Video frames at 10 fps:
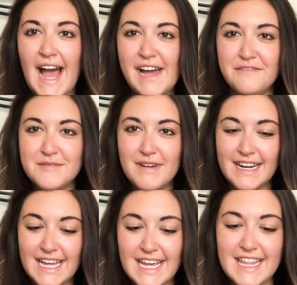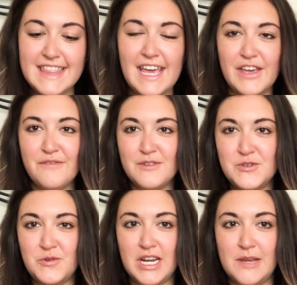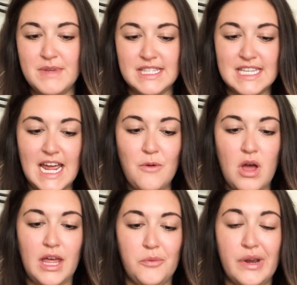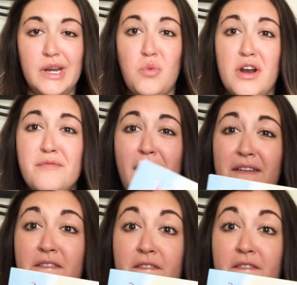Hi everybody, thank you for joining me today while I read one of my